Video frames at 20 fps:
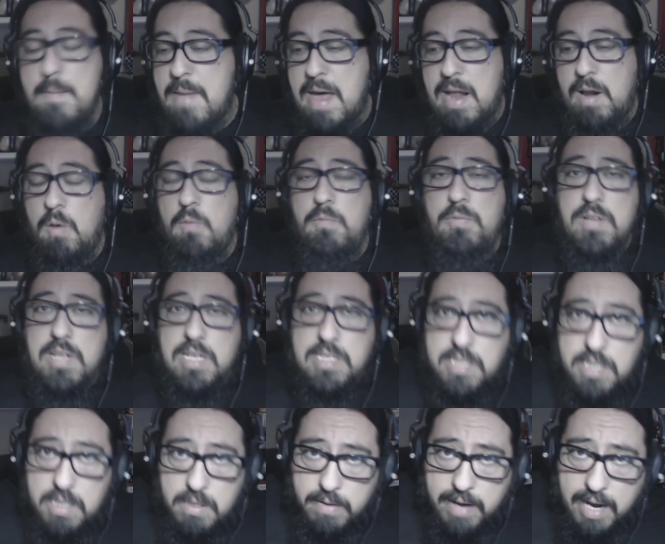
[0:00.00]
man, hopefully I'll
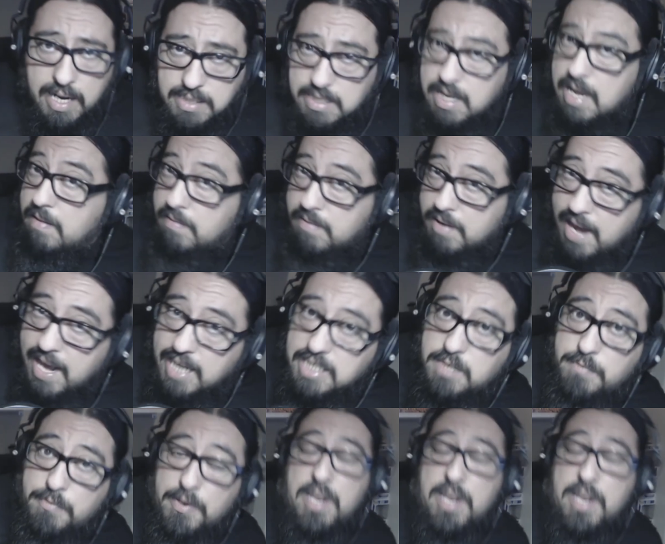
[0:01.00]
see you guys in the next